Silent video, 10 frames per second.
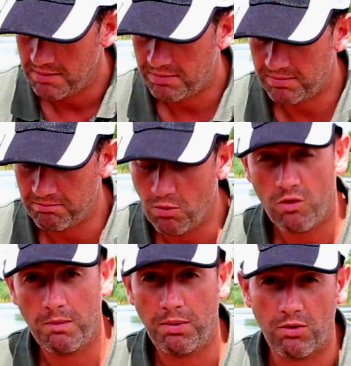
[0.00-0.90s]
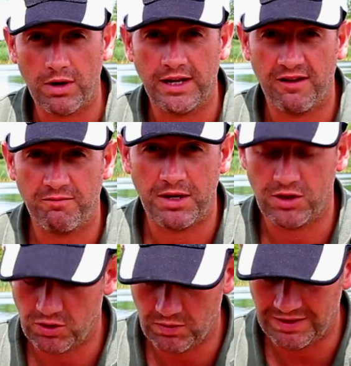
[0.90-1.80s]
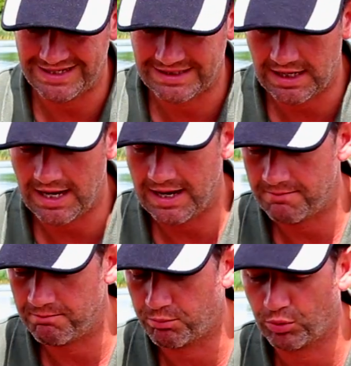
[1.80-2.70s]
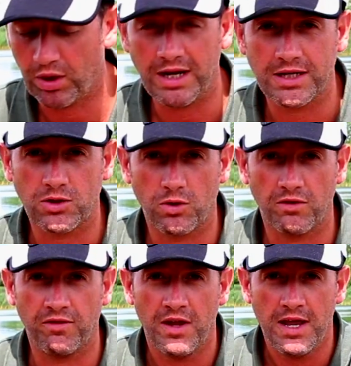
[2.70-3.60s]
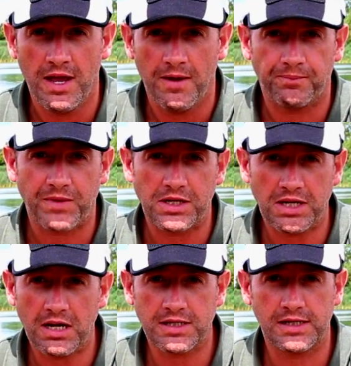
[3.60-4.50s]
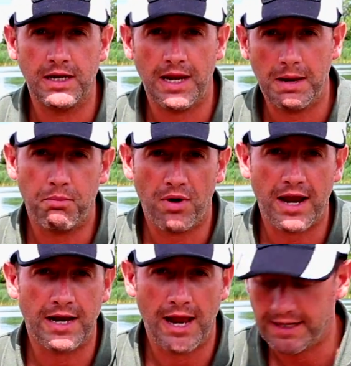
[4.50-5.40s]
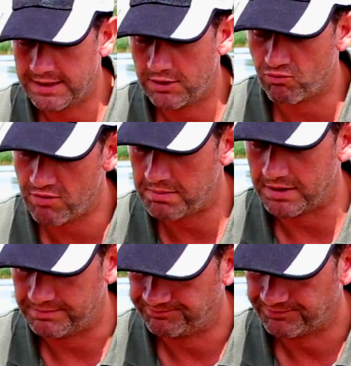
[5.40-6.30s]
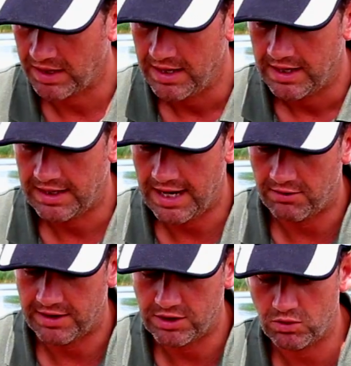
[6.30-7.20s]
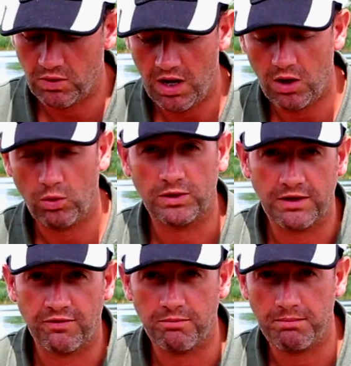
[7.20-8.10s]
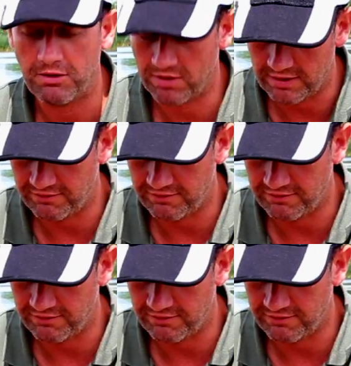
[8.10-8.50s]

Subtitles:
but more importantly they've been doing this brilliant sort of tungsten impregnated rubber. Now they do a whole different myriad